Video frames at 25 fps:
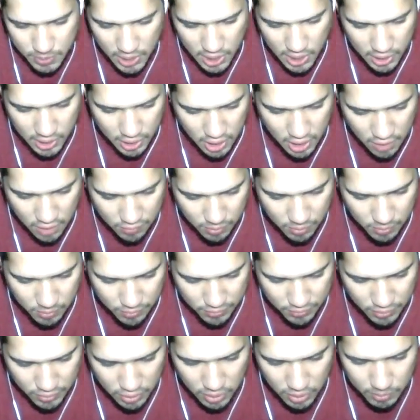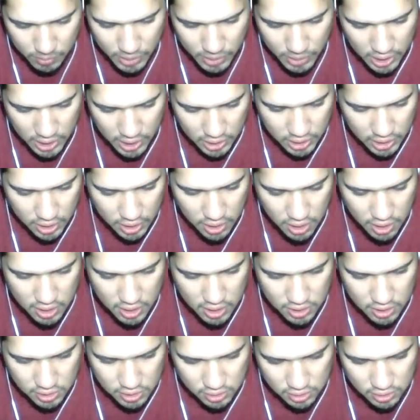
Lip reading: on a cover before. I'm kind of curious.